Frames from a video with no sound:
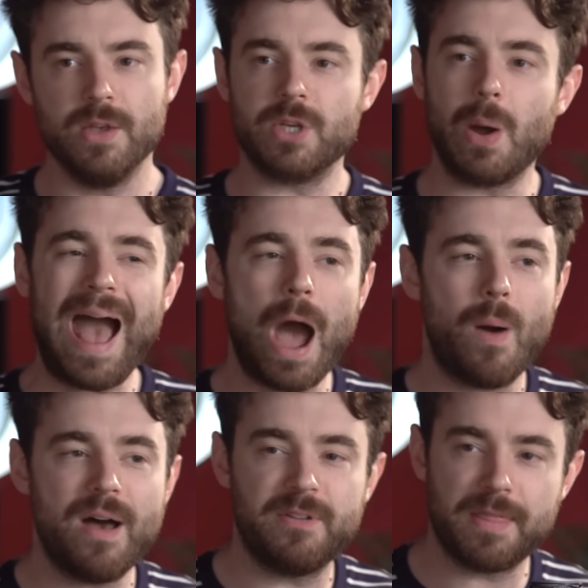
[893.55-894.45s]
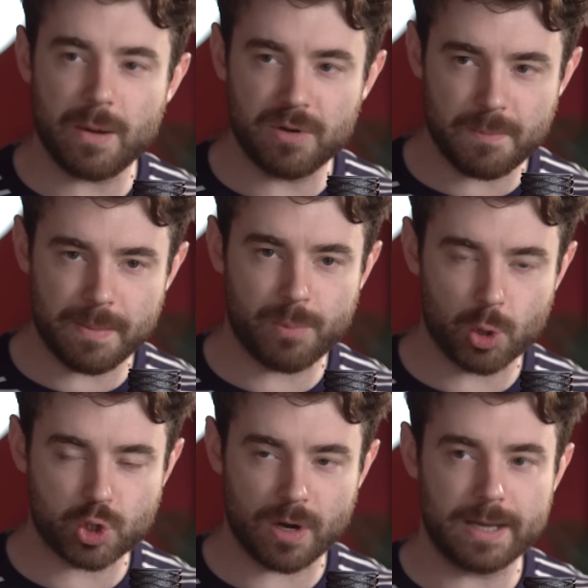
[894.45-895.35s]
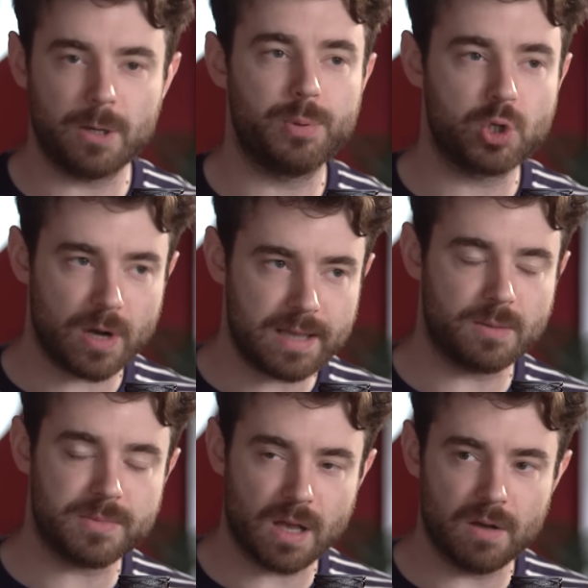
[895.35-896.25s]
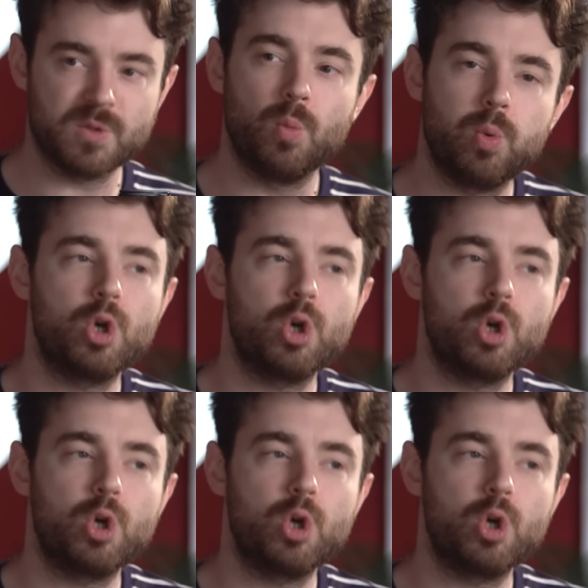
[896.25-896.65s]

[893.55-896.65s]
So however they would have been portrayed or portrayed themselves